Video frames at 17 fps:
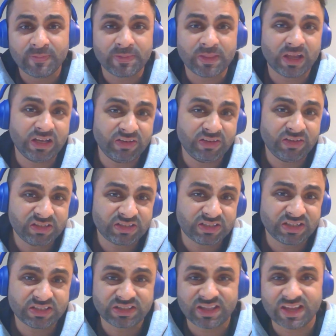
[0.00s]
I'll even
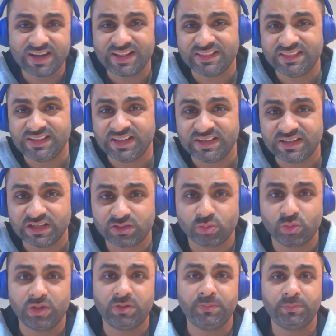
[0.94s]
discuss that at the end as
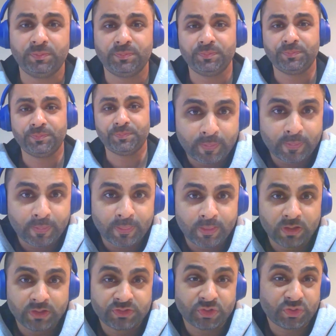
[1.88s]
well.
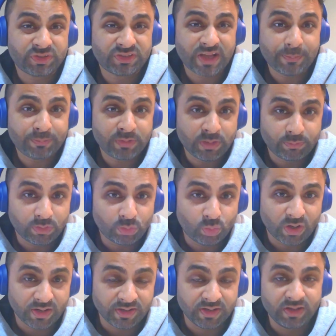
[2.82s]
So step number
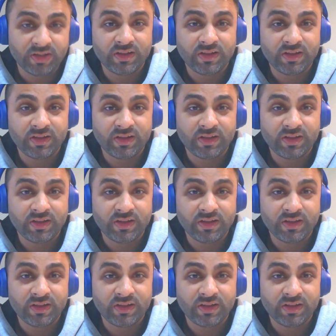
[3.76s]
1,